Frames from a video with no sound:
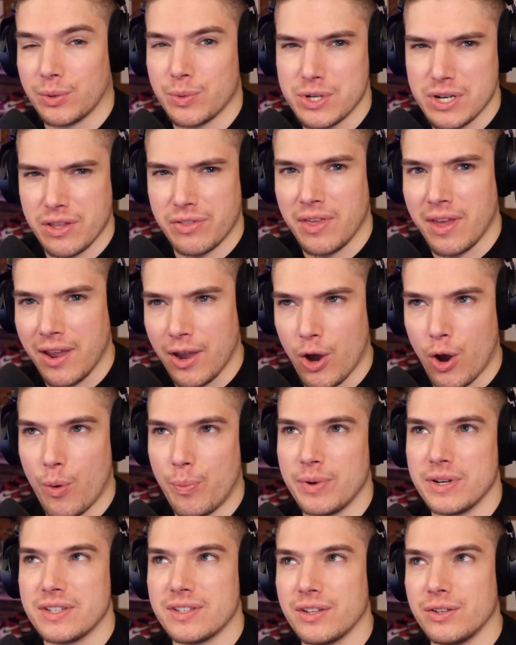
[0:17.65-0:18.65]
which I think
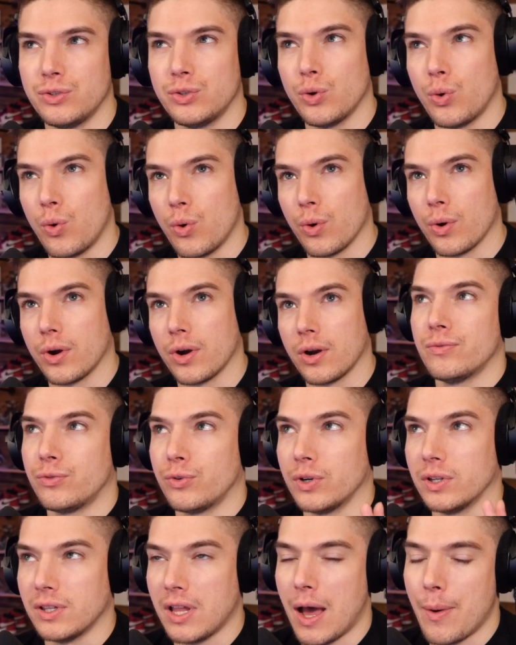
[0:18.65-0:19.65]
opens the door
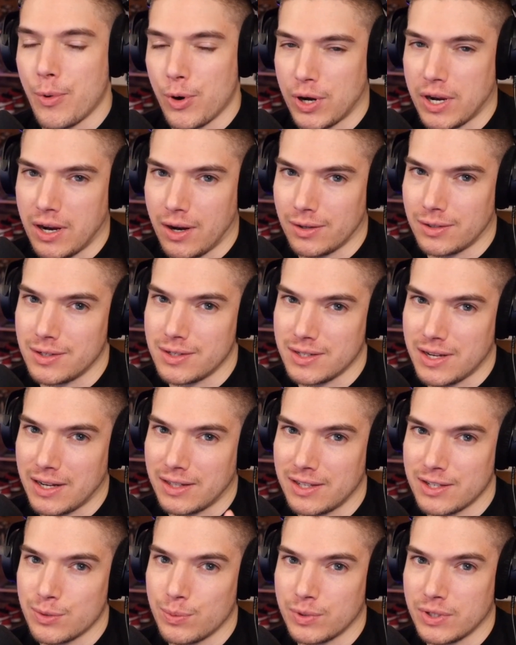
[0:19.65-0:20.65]
for a lot more characters like
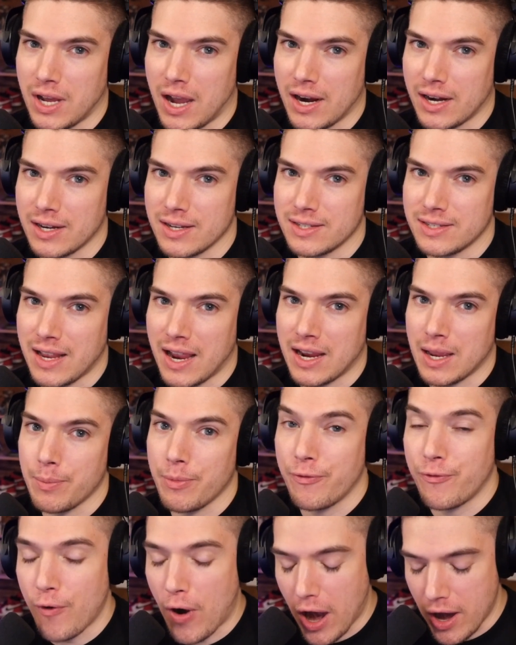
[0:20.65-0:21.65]
this. We'll talk in a second.
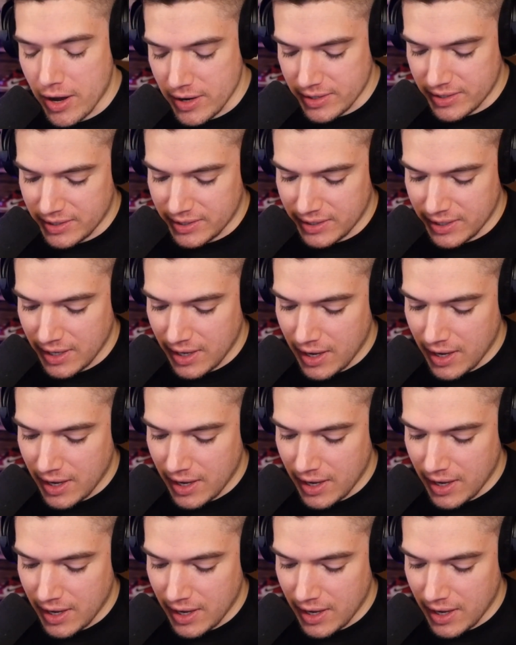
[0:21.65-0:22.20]
But first,